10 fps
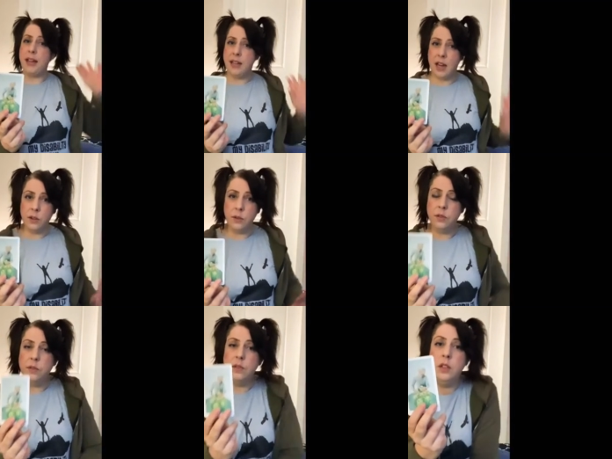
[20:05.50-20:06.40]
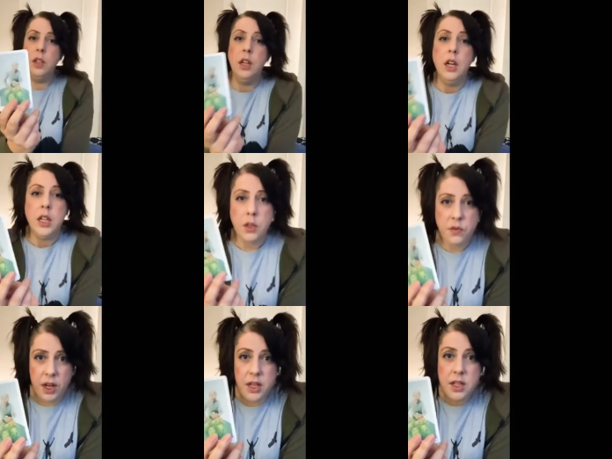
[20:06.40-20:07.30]
now. You've
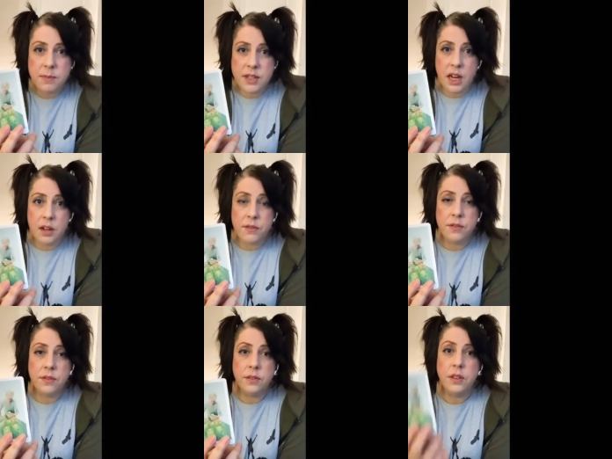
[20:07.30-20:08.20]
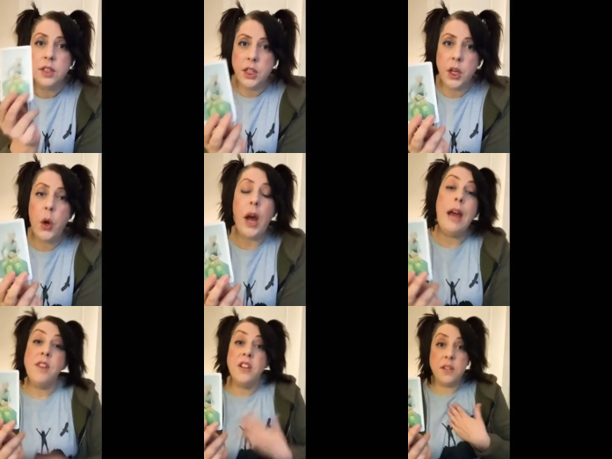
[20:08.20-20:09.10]
done some stuff. I've
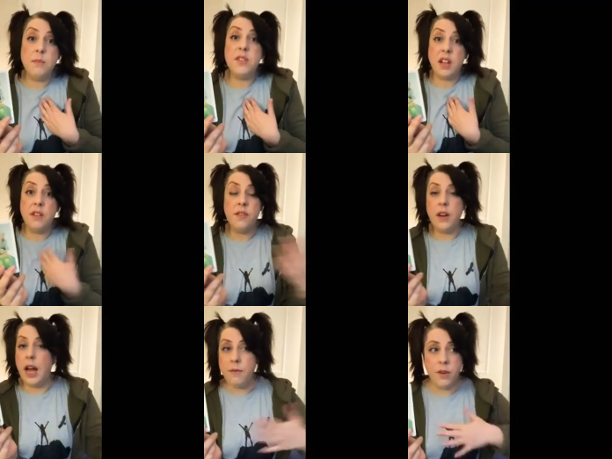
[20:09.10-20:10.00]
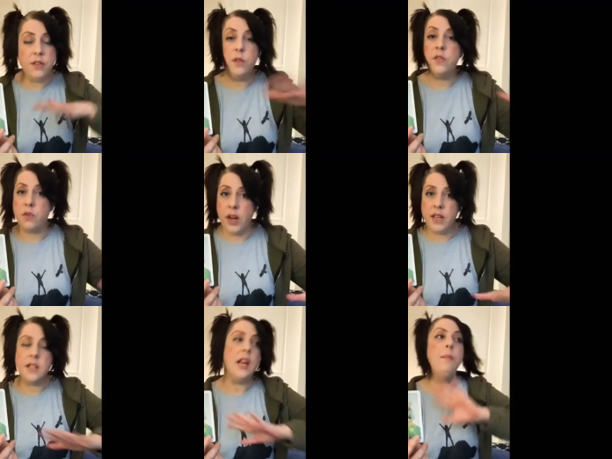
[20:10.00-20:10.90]
done some stuff. I've written those
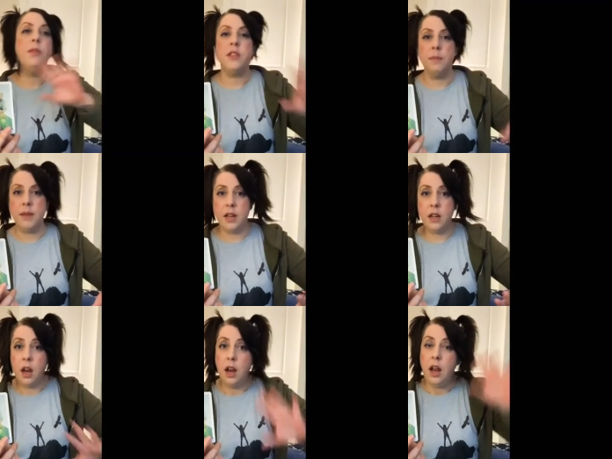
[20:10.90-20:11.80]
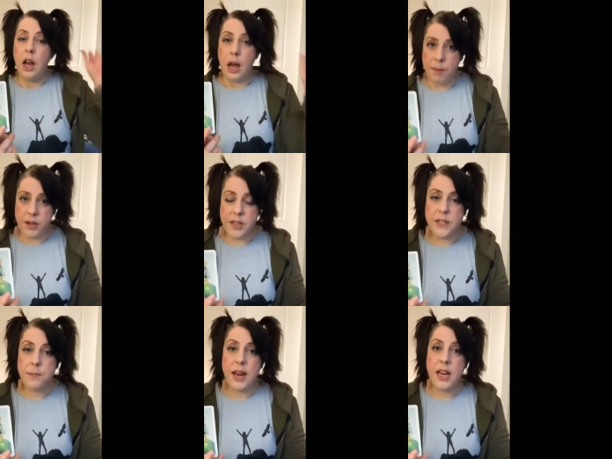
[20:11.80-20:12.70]
grants, I put them in, I
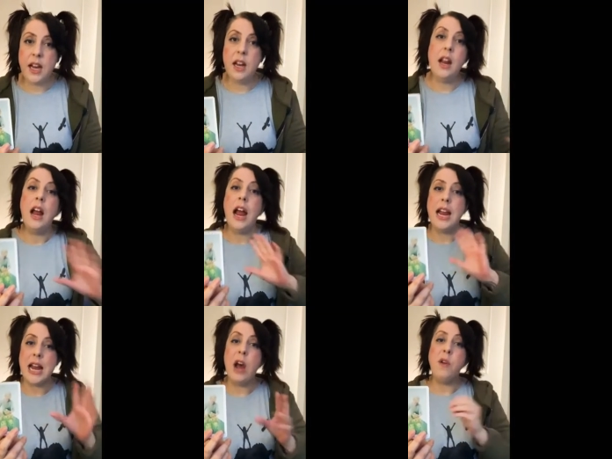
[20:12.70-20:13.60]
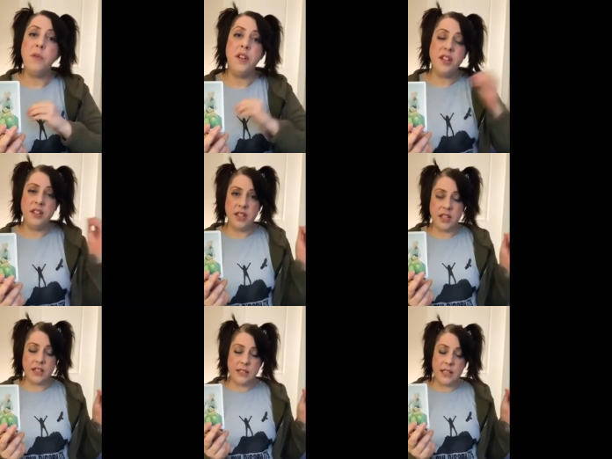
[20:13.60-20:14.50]
participated, and now I really just need
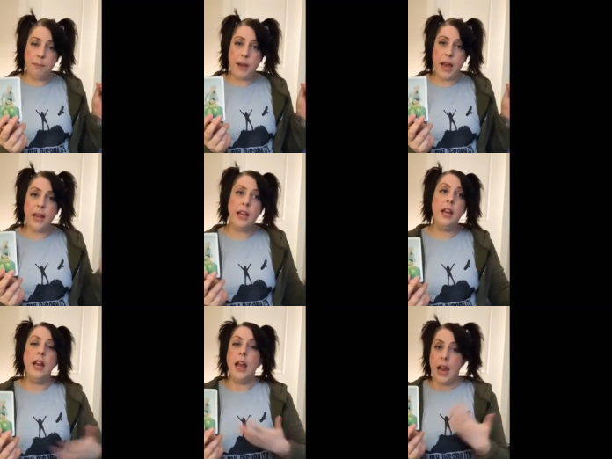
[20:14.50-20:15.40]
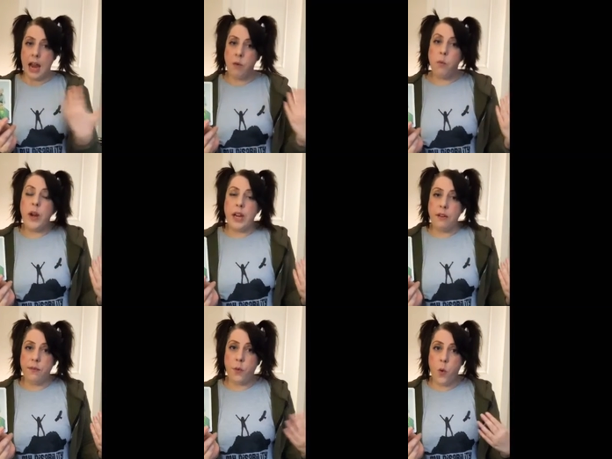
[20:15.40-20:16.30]
to sit back and wait
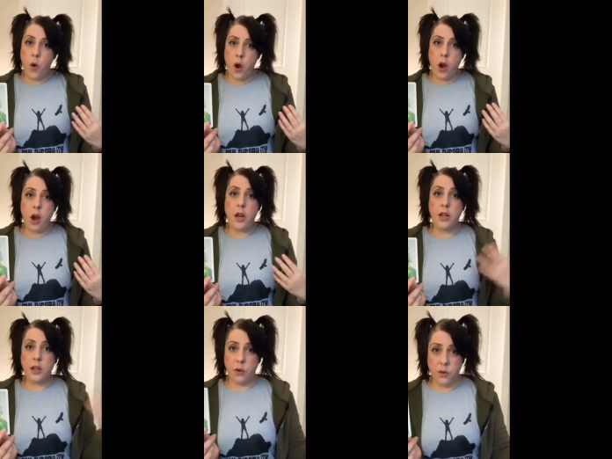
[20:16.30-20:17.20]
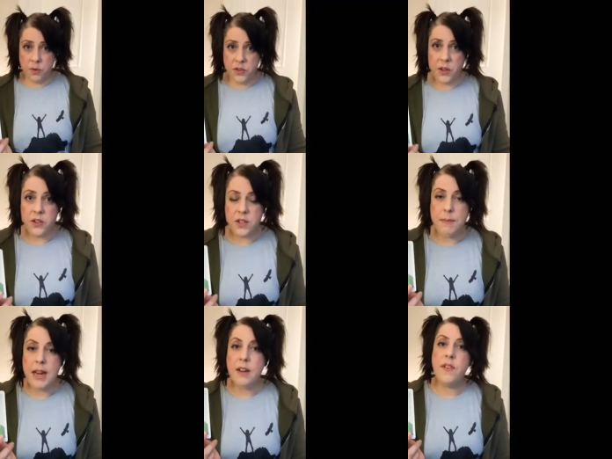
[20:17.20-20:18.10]
for, the results to
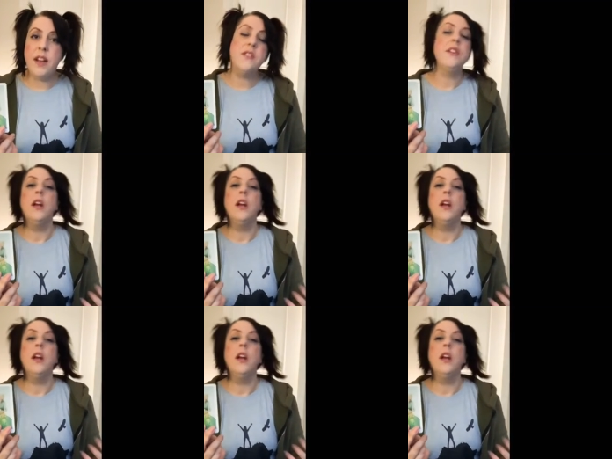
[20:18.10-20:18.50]
manifest.